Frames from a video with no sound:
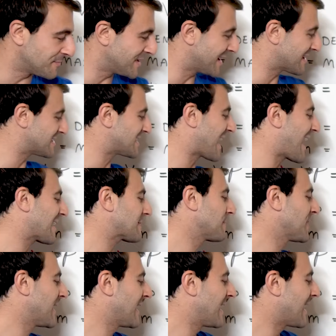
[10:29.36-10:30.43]
to be
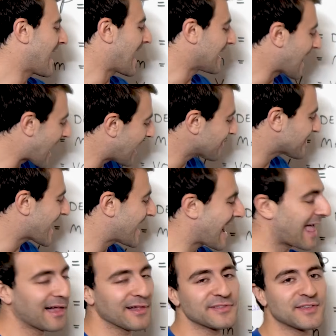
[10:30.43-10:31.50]
exact. And at that
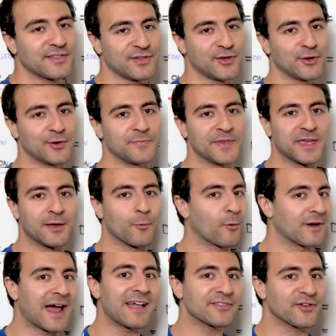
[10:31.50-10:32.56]
altitude, we're
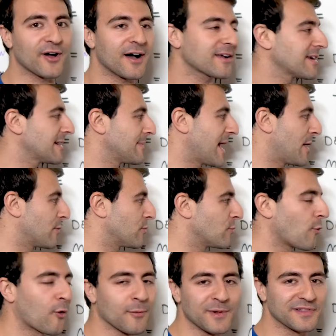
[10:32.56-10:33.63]
not talking about
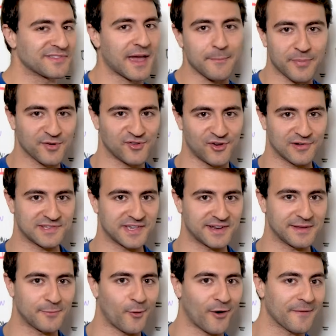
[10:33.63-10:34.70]
normal temperatures
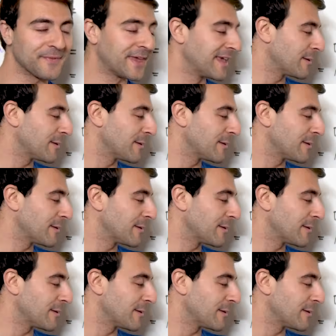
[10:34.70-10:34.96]
anymore.